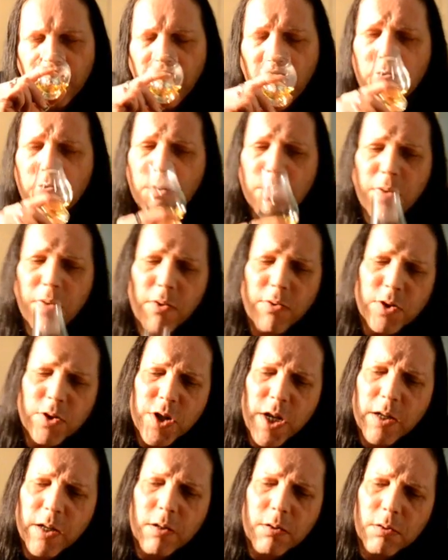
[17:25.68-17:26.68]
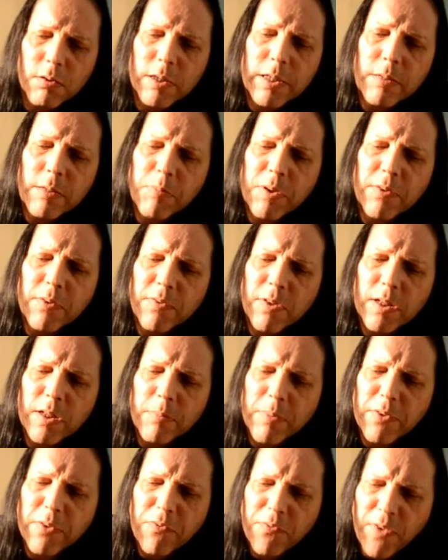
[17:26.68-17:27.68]
Very, very gentle, little bit
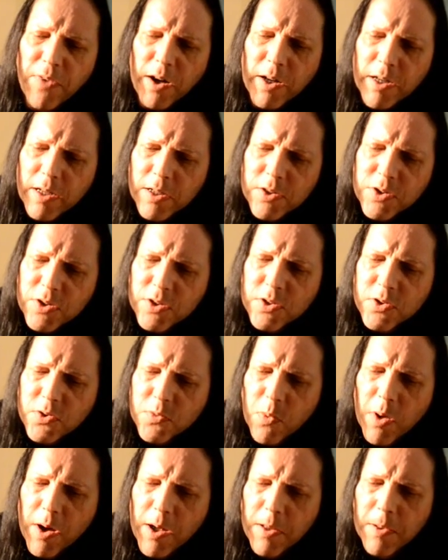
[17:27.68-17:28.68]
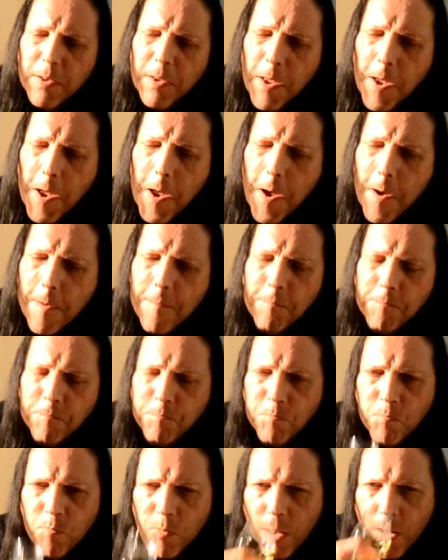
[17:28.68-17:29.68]
of violet as well.
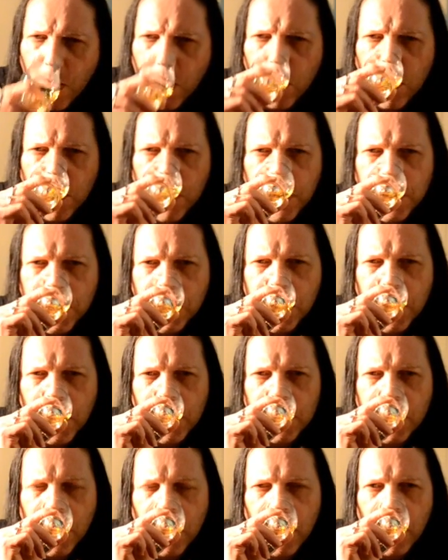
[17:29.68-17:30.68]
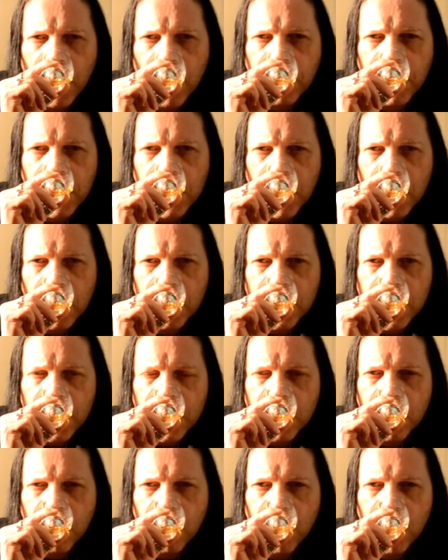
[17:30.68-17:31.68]
That's a lovely nose,
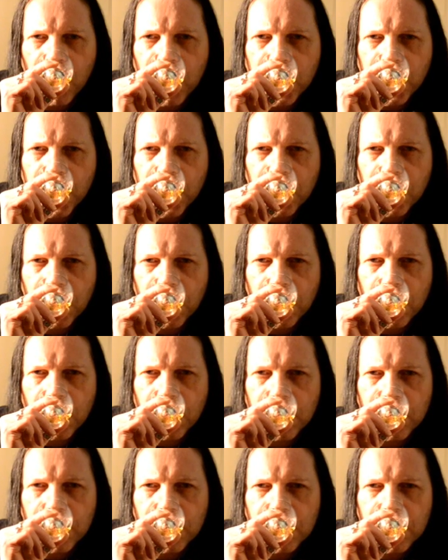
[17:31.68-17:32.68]
that's mature.